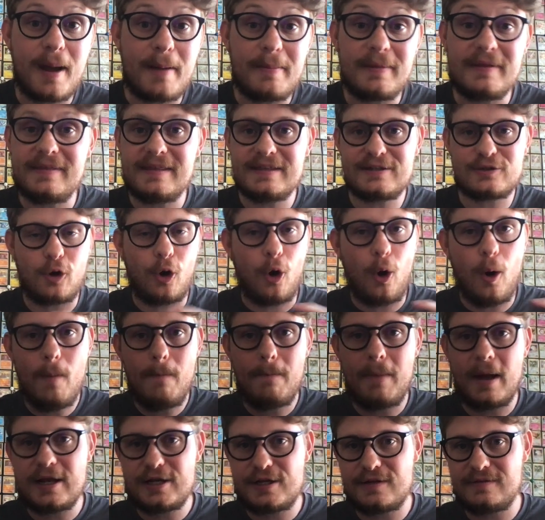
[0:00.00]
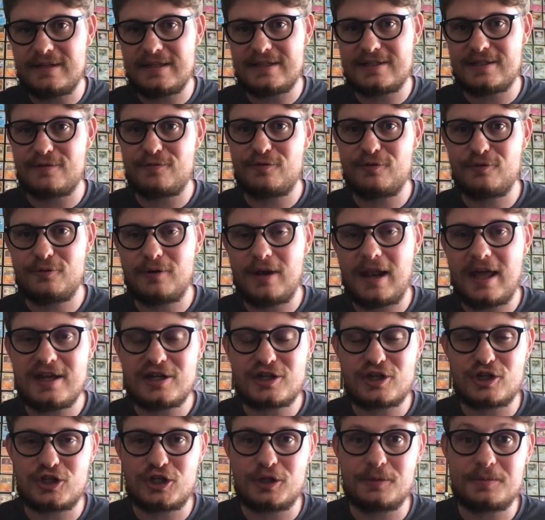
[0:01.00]
I mean, there's a whole bunch of these different
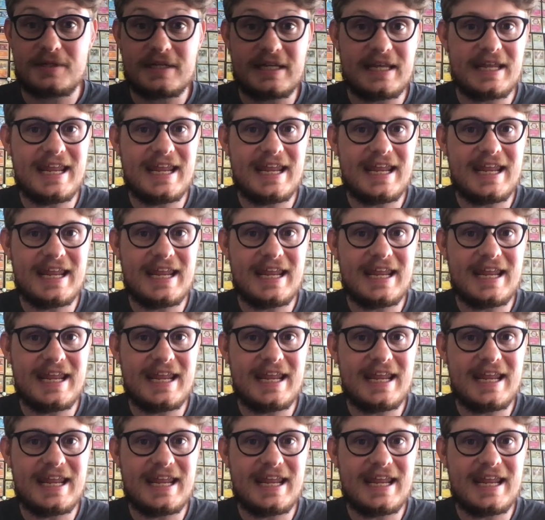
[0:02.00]
relationships,